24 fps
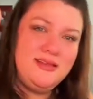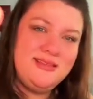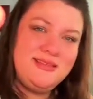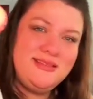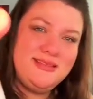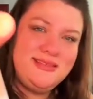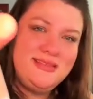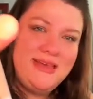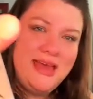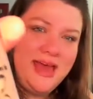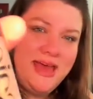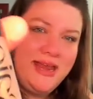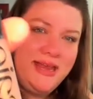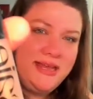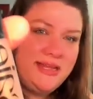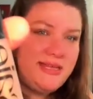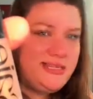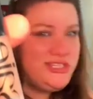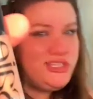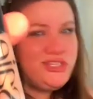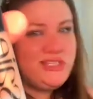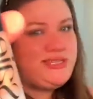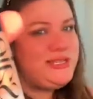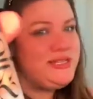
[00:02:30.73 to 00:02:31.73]
that
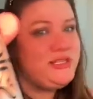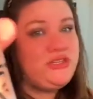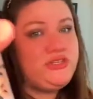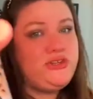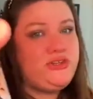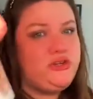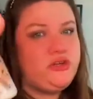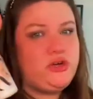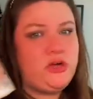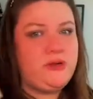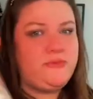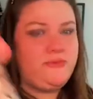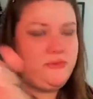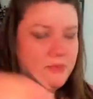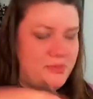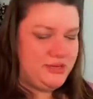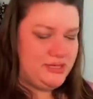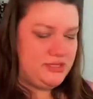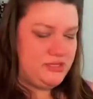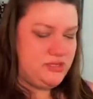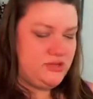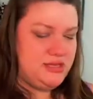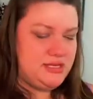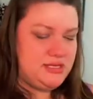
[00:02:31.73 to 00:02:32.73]
is just, it's too dark for
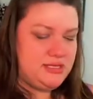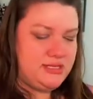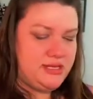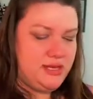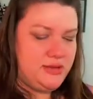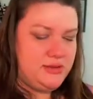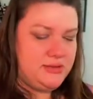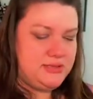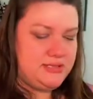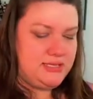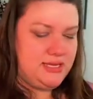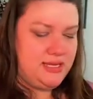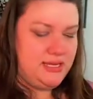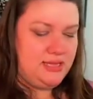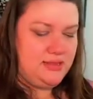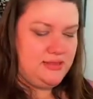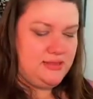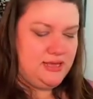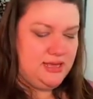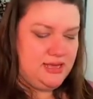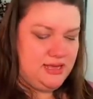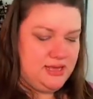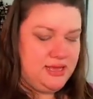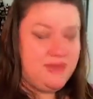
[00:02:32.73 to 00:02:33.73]
me. So this goes
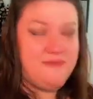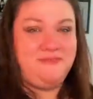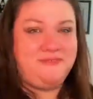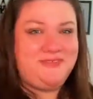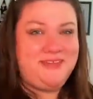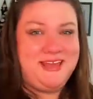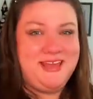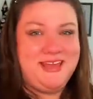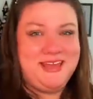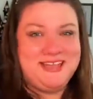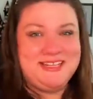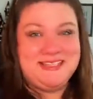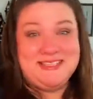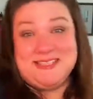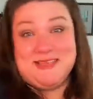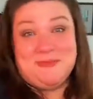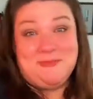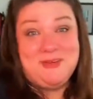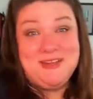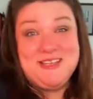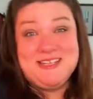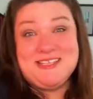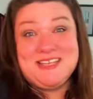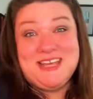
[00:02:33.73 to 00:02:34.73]
in the gifting, and
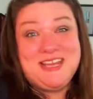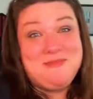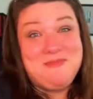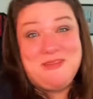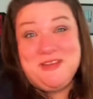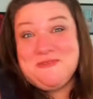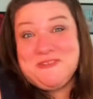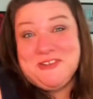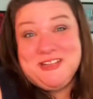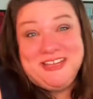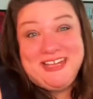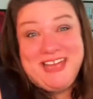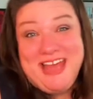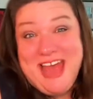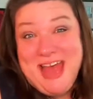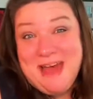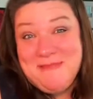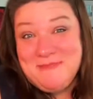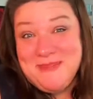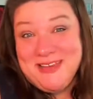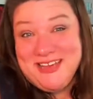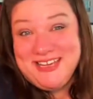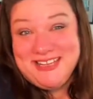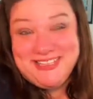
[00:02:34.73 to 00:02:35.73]
someone is going to be really
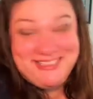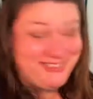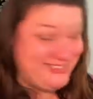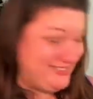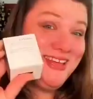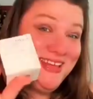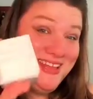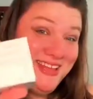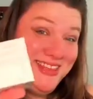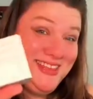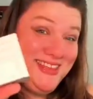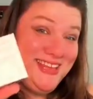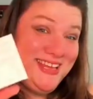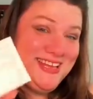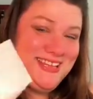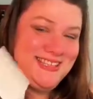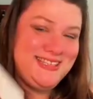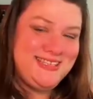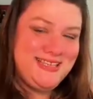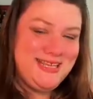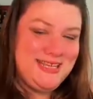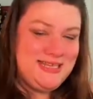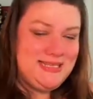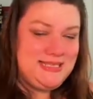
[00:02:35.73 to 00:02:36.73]
happy.
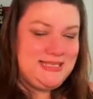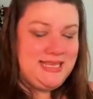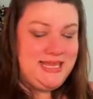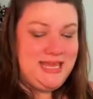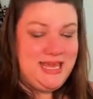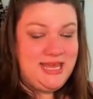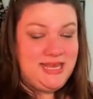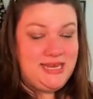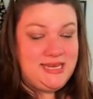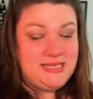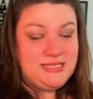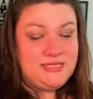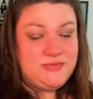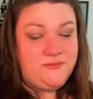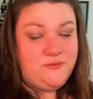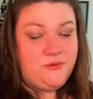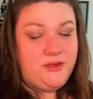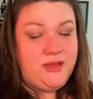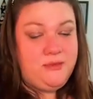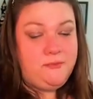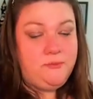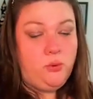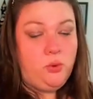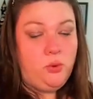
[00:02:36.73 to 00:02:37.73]
This is the
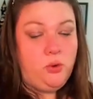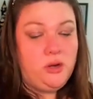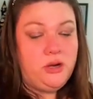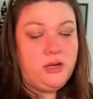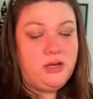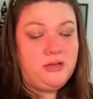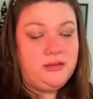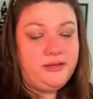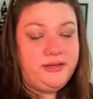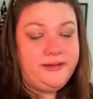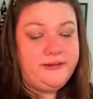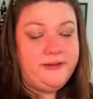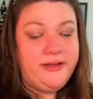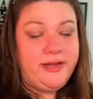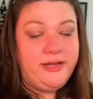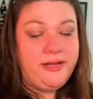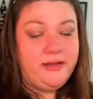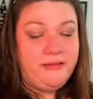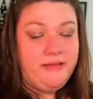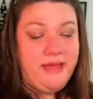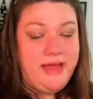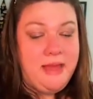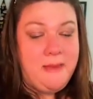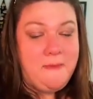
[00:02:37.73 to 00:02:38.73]
Innisfree Pore Clearing
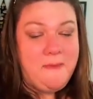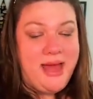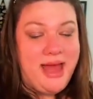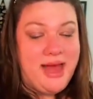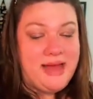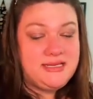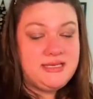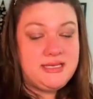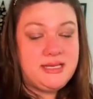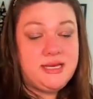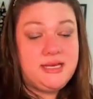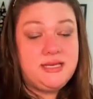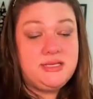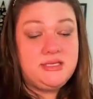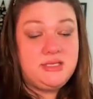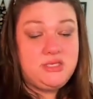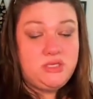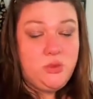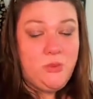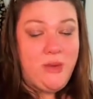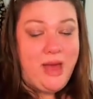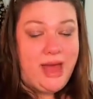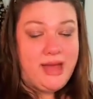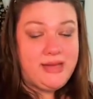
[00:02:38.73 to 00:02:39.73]
Clay Mask
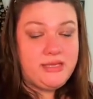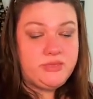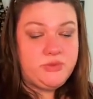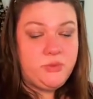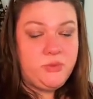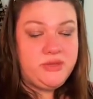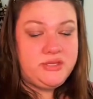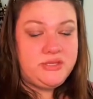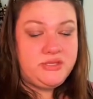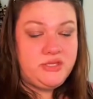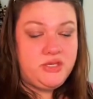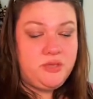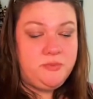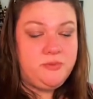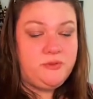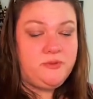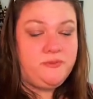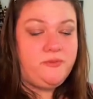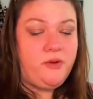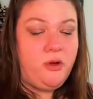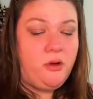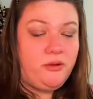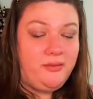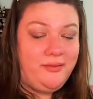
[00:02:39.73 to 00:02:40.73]
2X with Super
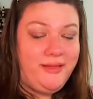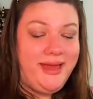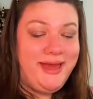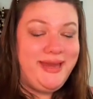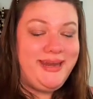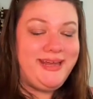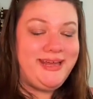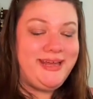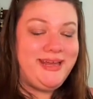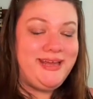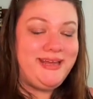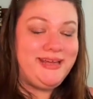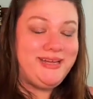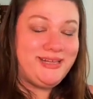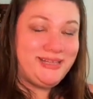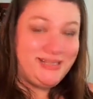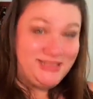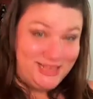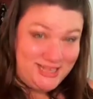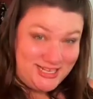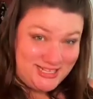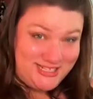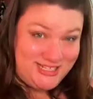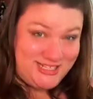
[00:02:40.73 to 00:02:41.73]
Volcanic
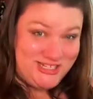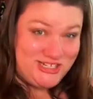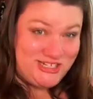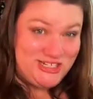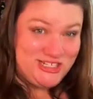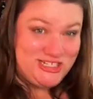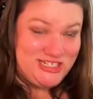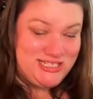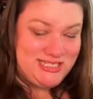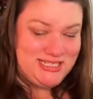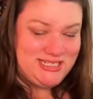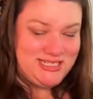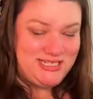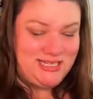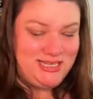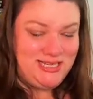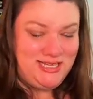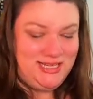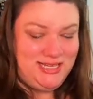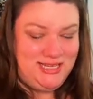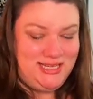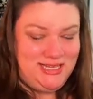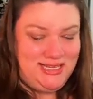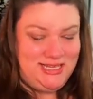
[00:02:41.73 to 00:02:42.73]
Clusters.
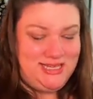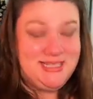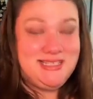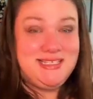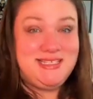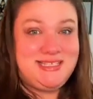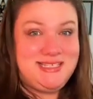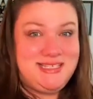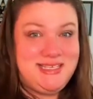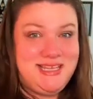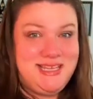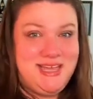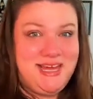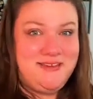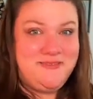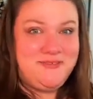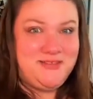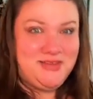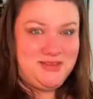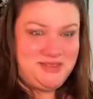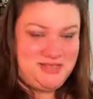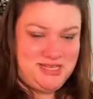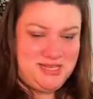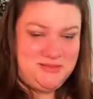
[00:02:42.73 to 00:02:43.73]
Say that
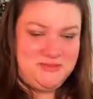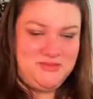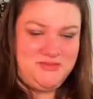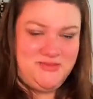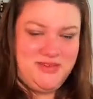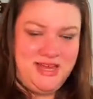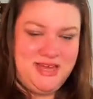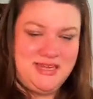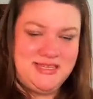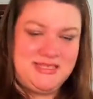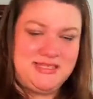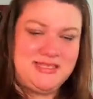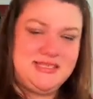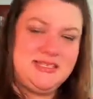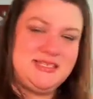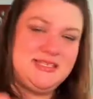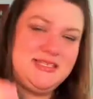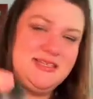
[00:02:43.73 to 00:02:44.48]
5 times fast.